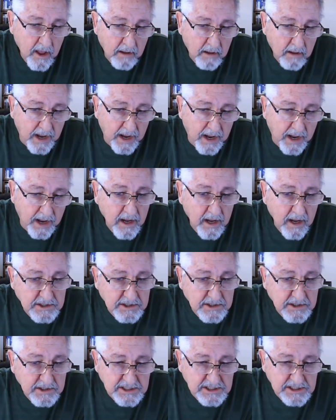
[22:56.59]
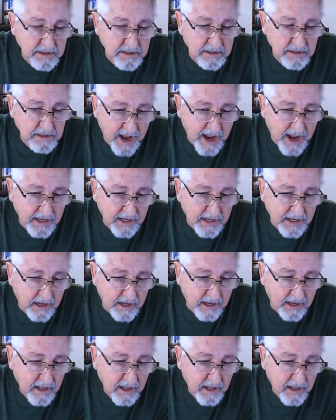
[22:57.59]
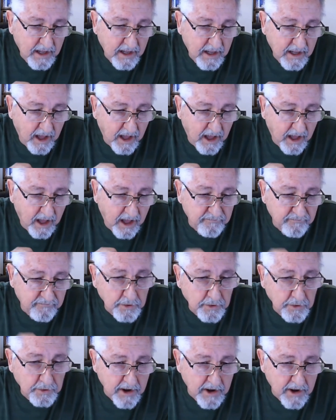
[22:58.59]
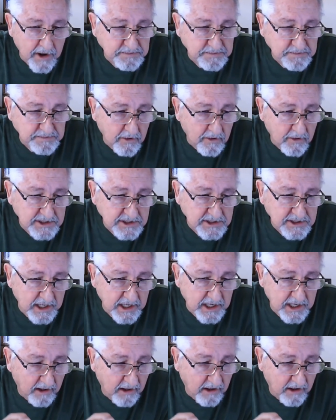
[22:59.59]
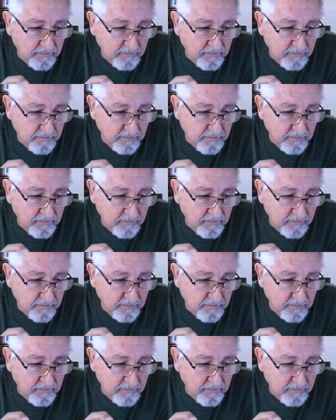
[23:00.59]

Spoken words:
But she's demanding full transparency of